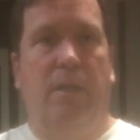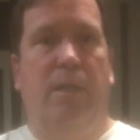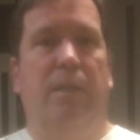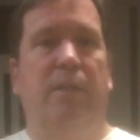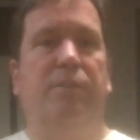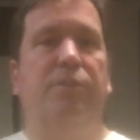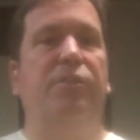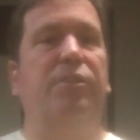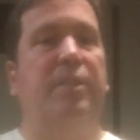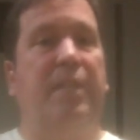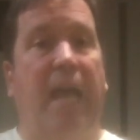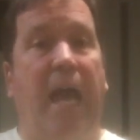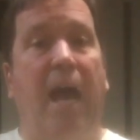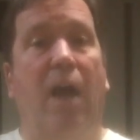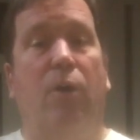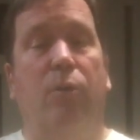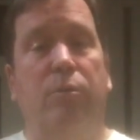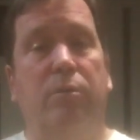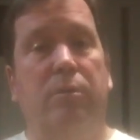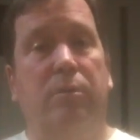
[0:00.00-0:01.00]

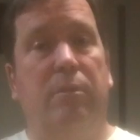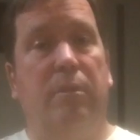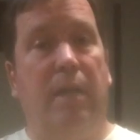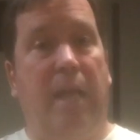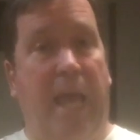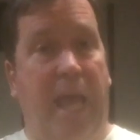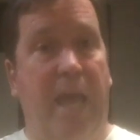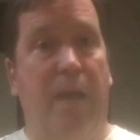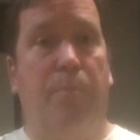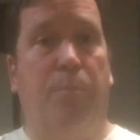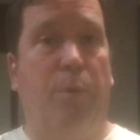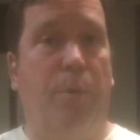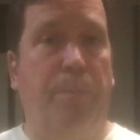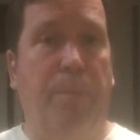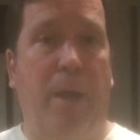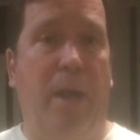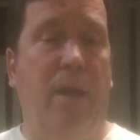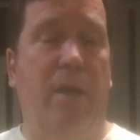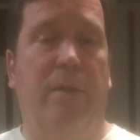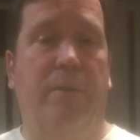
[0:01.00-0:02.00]
Scout and
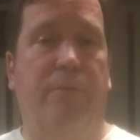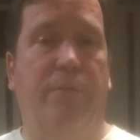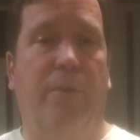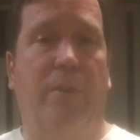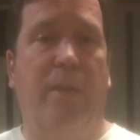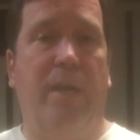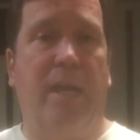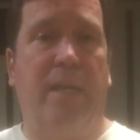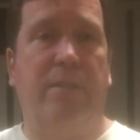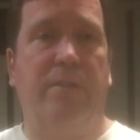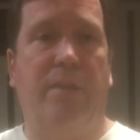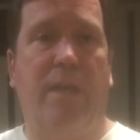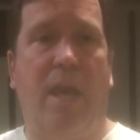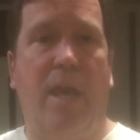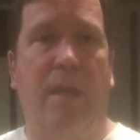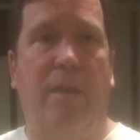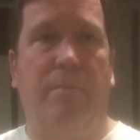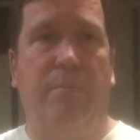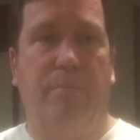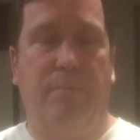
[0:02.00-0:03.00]
prepare for the next
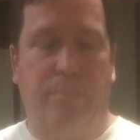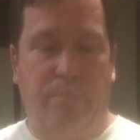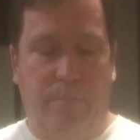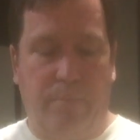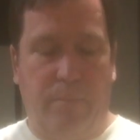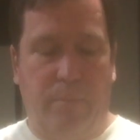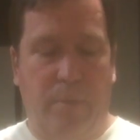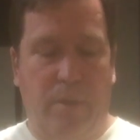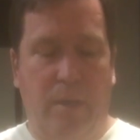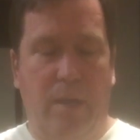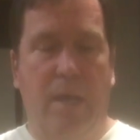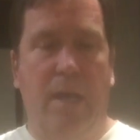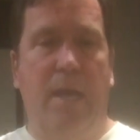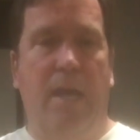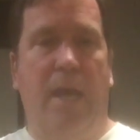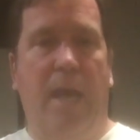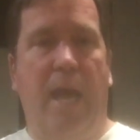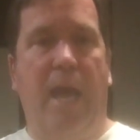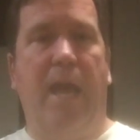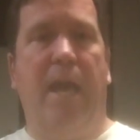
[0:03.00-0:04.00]
game.
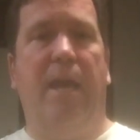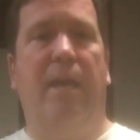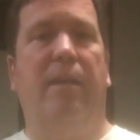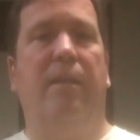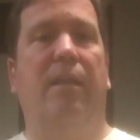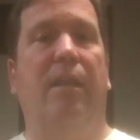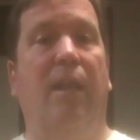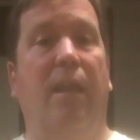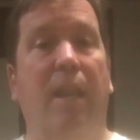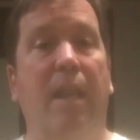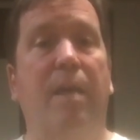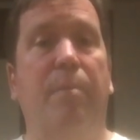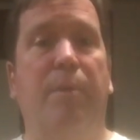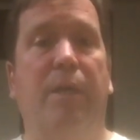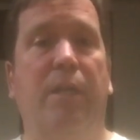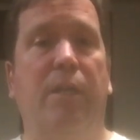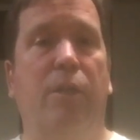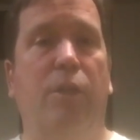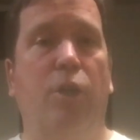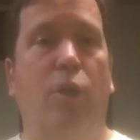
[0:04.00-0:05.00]
And
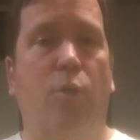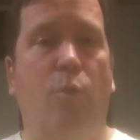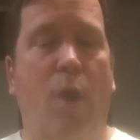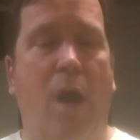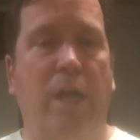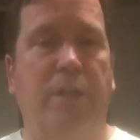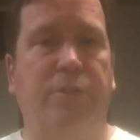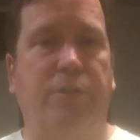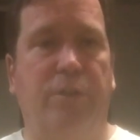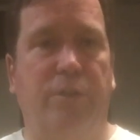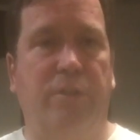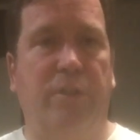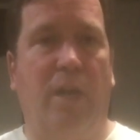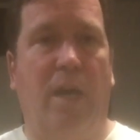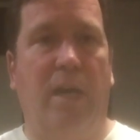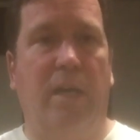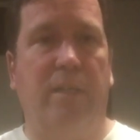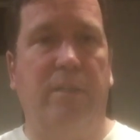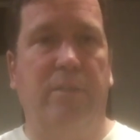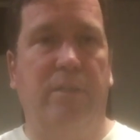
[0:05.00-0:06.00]
limit your roster
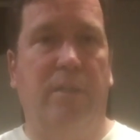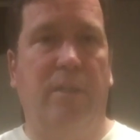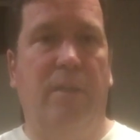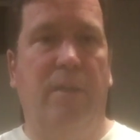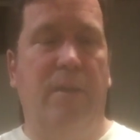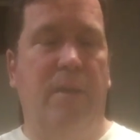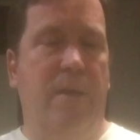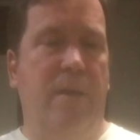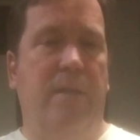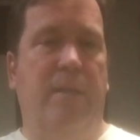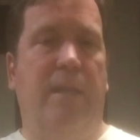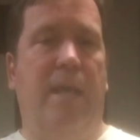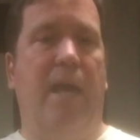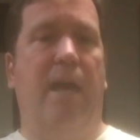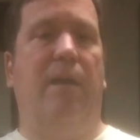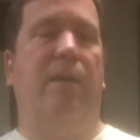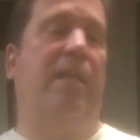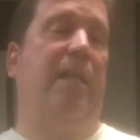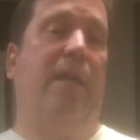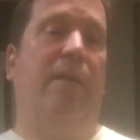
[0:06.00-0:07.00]
size.
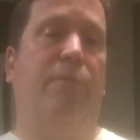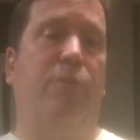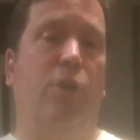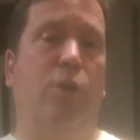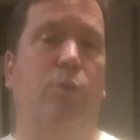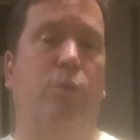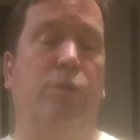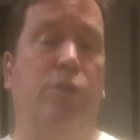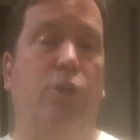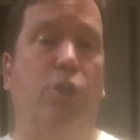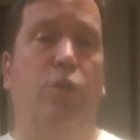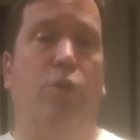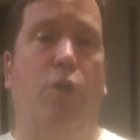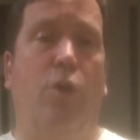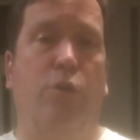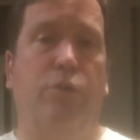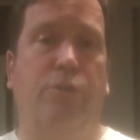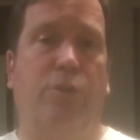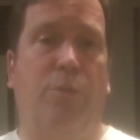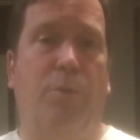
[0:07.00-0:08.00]
Now, if you will do
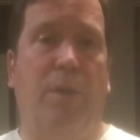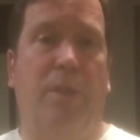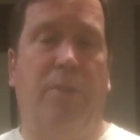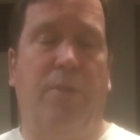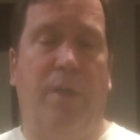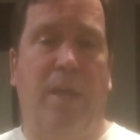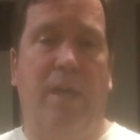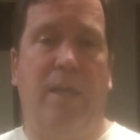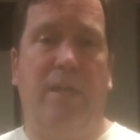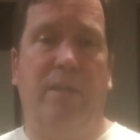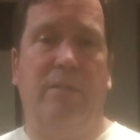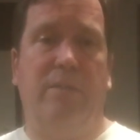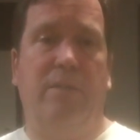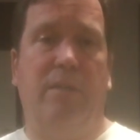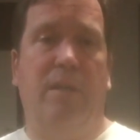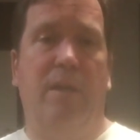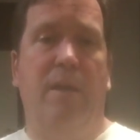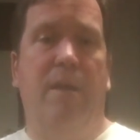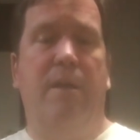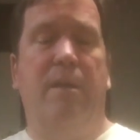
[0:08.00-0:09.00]
those 3 things,
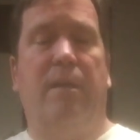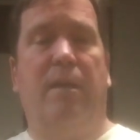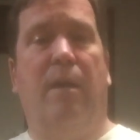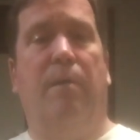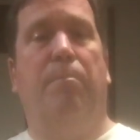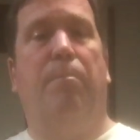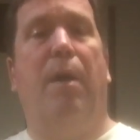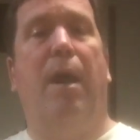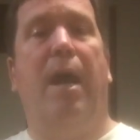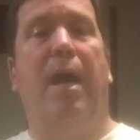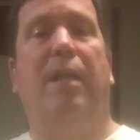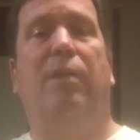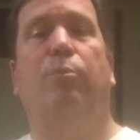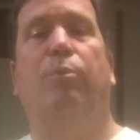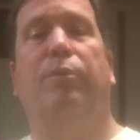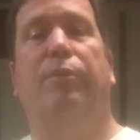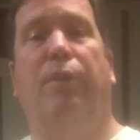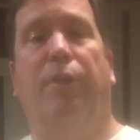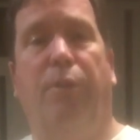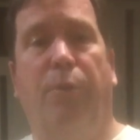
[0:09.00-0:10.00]
combined
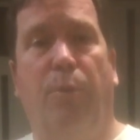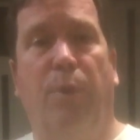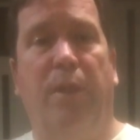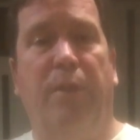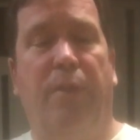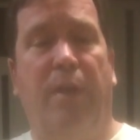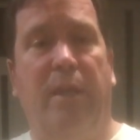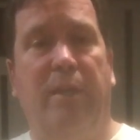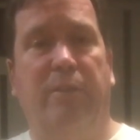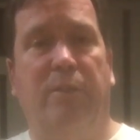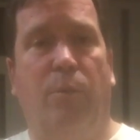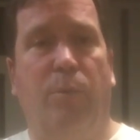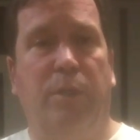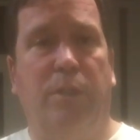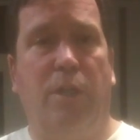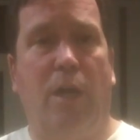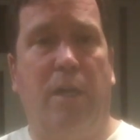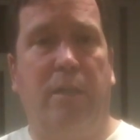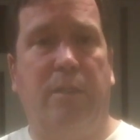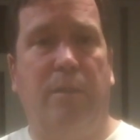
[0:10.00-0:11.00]
with the 3 things that we
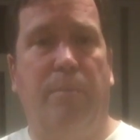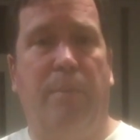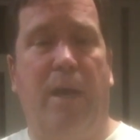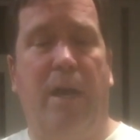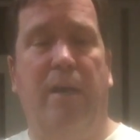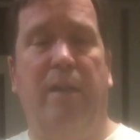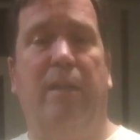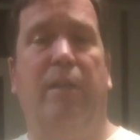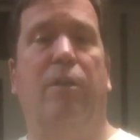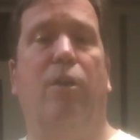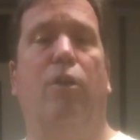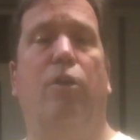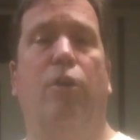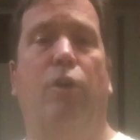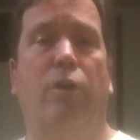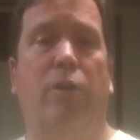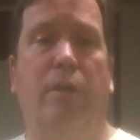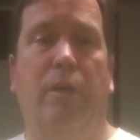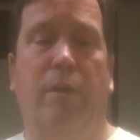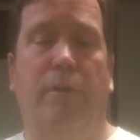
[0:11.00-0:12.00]
talked about in our
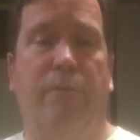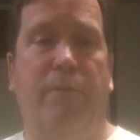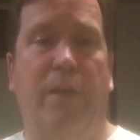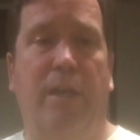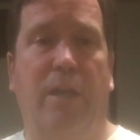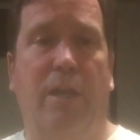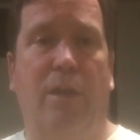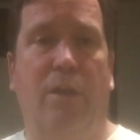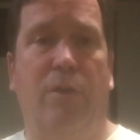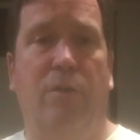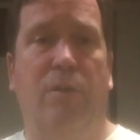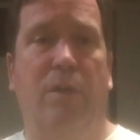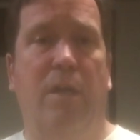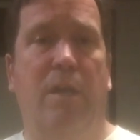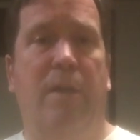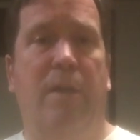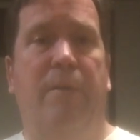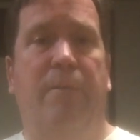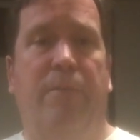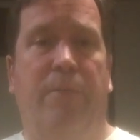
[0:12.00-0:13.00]
earlier video,
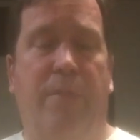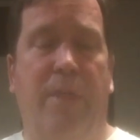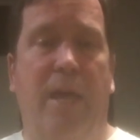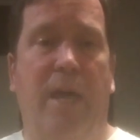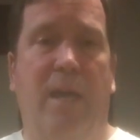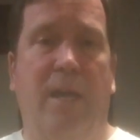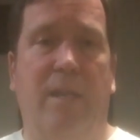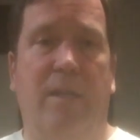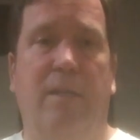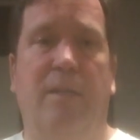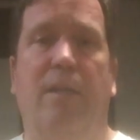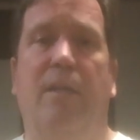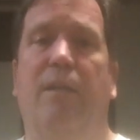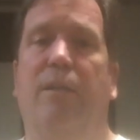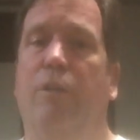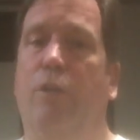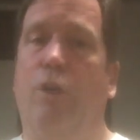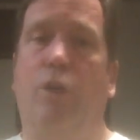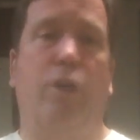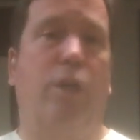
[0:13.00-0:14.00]
then
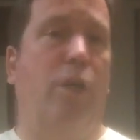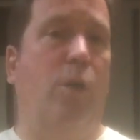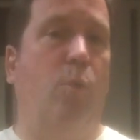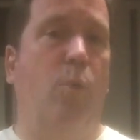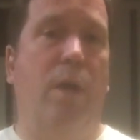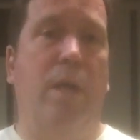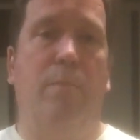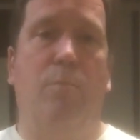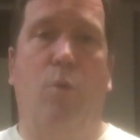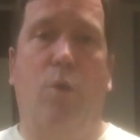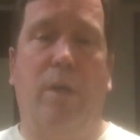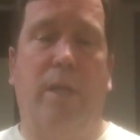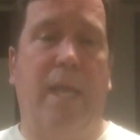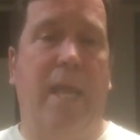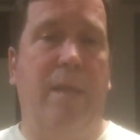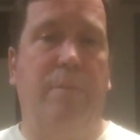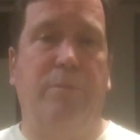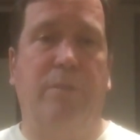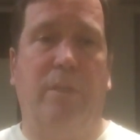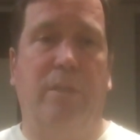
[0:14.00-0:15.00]
you're going to win more
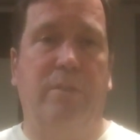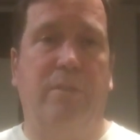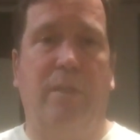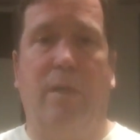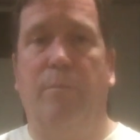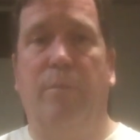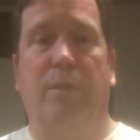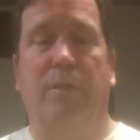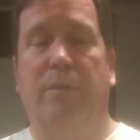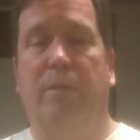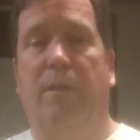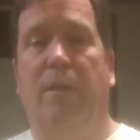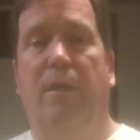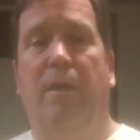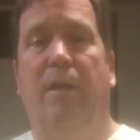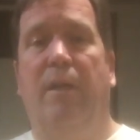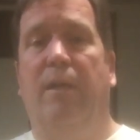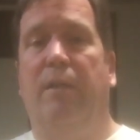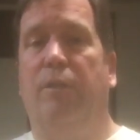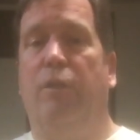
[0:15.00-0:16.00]
games in the summer.
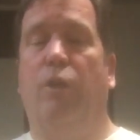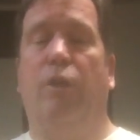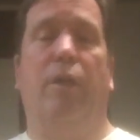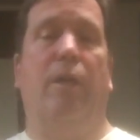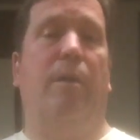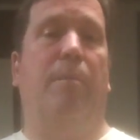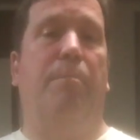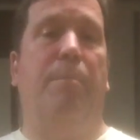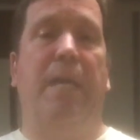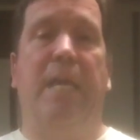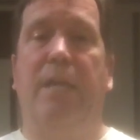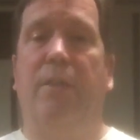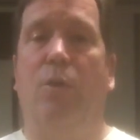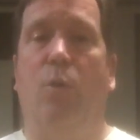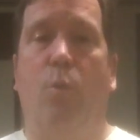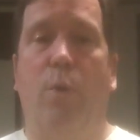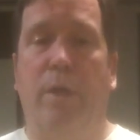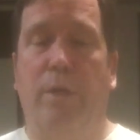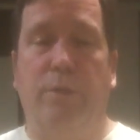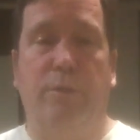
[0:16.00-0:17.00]
You're going to be in the
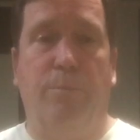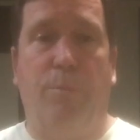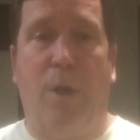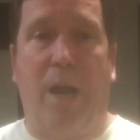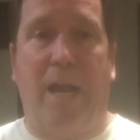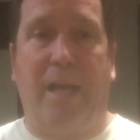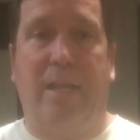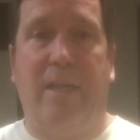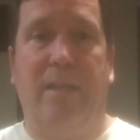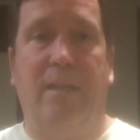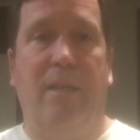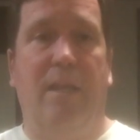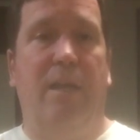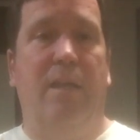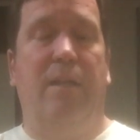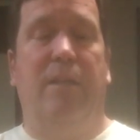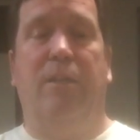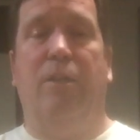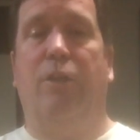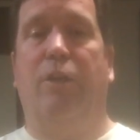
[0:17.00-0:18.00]
winner's bracket.
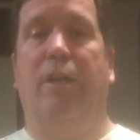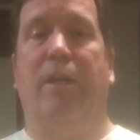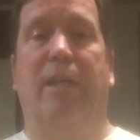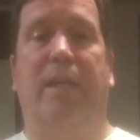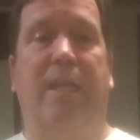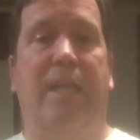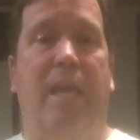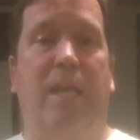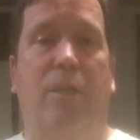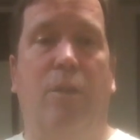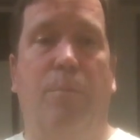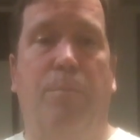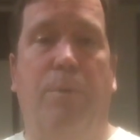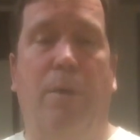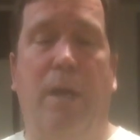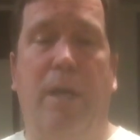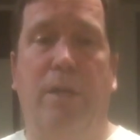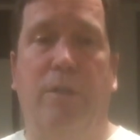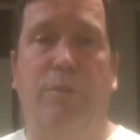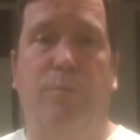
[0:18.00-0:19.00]
You're going to get your
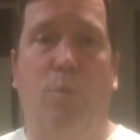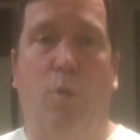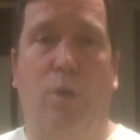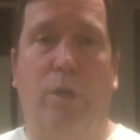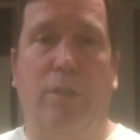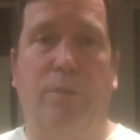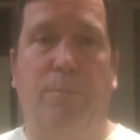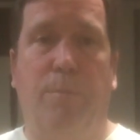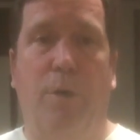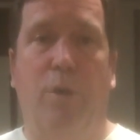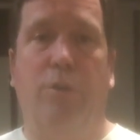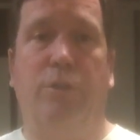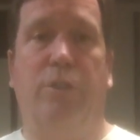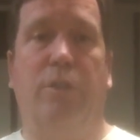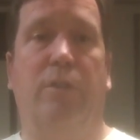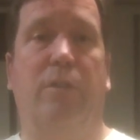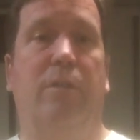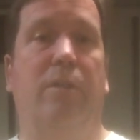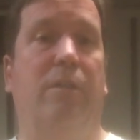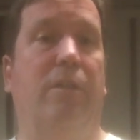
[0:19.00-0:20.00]
players more
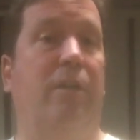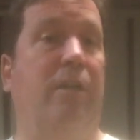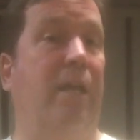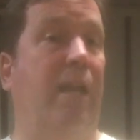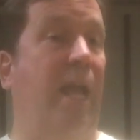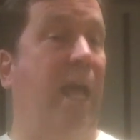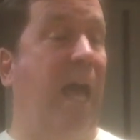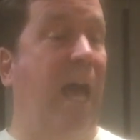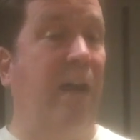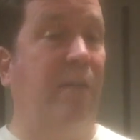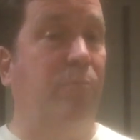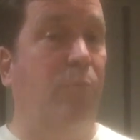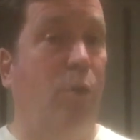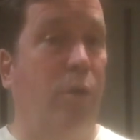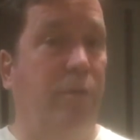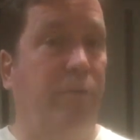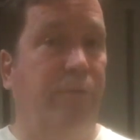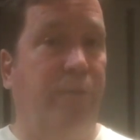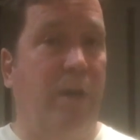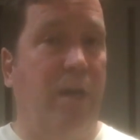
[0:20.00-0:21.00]
exposure. You're going to have
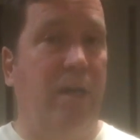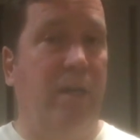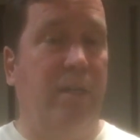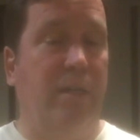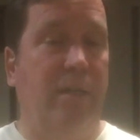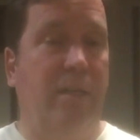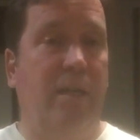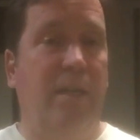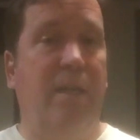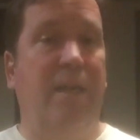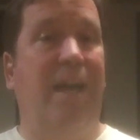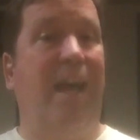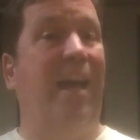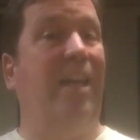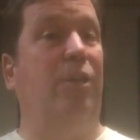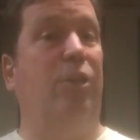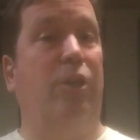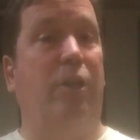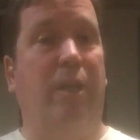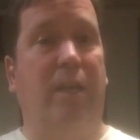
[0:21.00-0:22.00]
more fun,
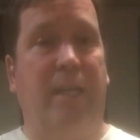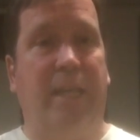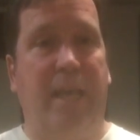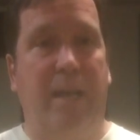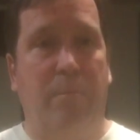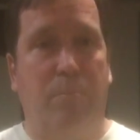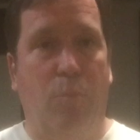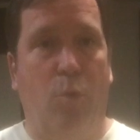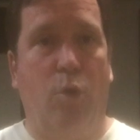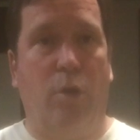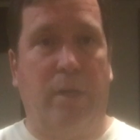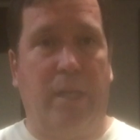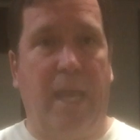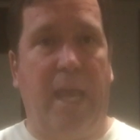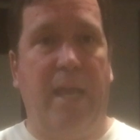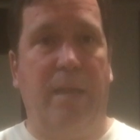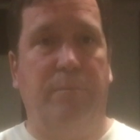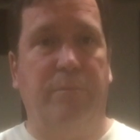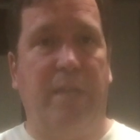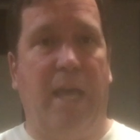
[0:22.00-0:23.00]
and you're going to get more
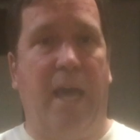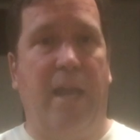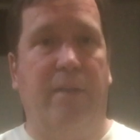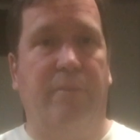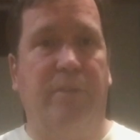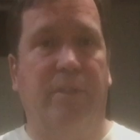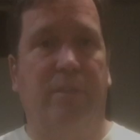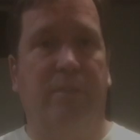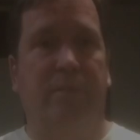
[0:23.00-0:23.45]
games out of it.